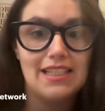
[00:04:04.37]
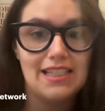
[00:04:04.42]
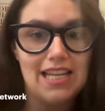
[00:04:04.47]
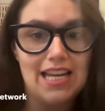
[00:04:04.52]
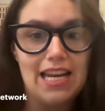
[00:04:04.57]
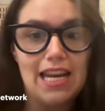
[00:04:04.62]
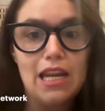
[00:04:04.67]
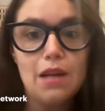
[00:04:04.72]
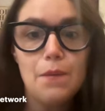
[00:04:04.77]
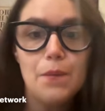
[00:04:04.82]

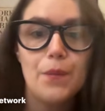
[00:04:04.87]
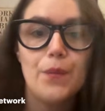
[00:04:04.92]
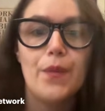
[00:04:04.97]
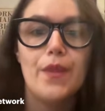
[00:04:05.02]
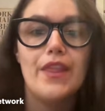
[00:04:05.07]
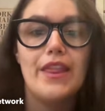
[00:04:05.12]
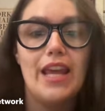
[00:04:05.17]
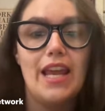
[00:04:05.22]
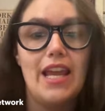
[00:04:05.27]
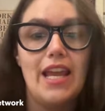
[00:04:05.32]
see,
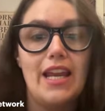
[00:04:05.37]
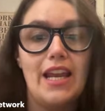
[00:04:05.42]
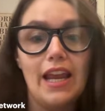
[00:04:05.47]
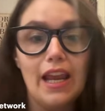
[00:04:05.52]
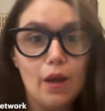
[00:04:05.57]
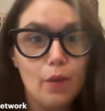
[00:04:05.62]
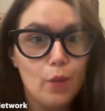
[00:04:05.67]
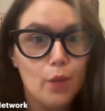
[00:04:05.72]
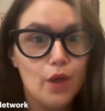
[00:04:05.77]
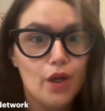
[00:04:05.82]
then
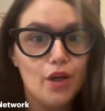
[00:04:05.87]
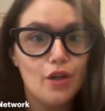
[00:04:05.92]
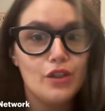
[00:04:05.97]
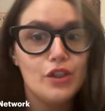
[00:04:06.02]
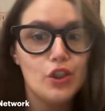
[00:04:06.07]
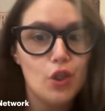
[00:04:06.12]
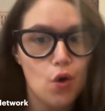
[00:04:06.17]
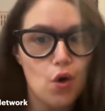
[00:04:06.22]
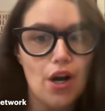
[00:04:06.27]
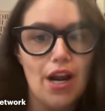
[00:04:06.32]
it will
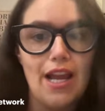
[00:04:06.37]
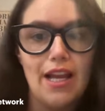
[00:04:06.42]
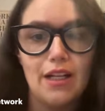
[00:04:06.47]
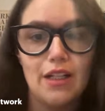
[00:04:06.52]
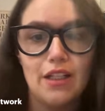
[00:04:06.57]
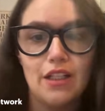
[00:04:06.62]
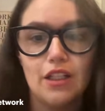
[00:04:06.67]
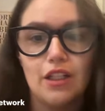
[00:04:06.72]
score it.